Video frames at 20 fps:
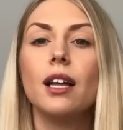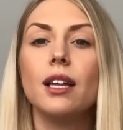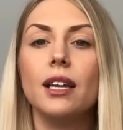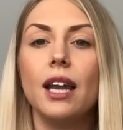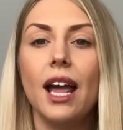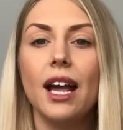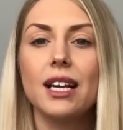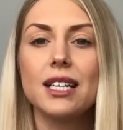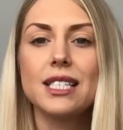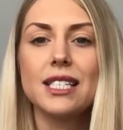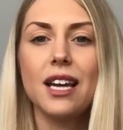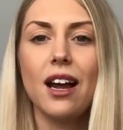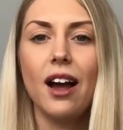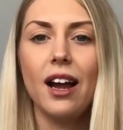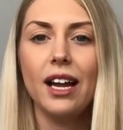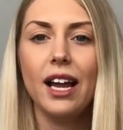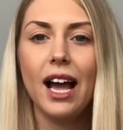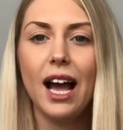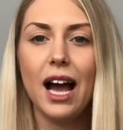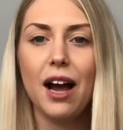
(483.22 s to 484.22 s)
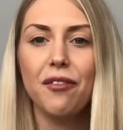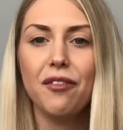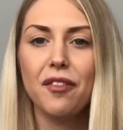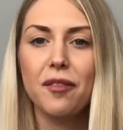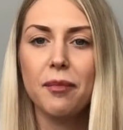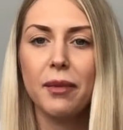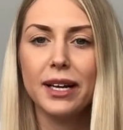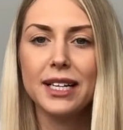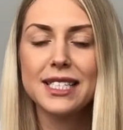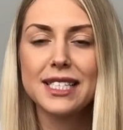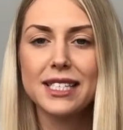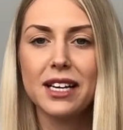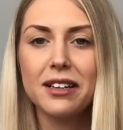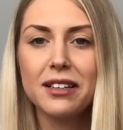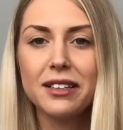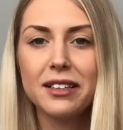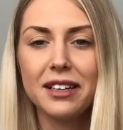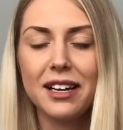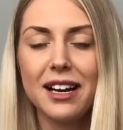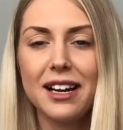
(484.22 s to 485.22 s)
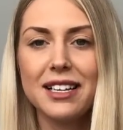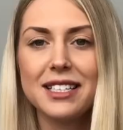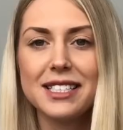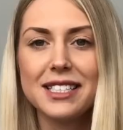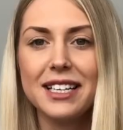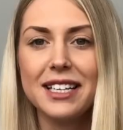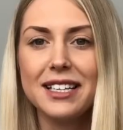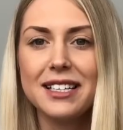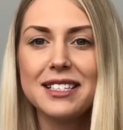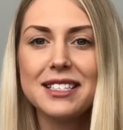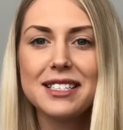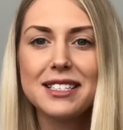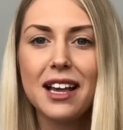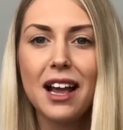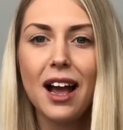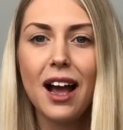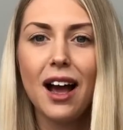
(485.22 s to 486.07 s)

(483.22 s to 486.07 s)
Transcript: Next I have my sunglasses.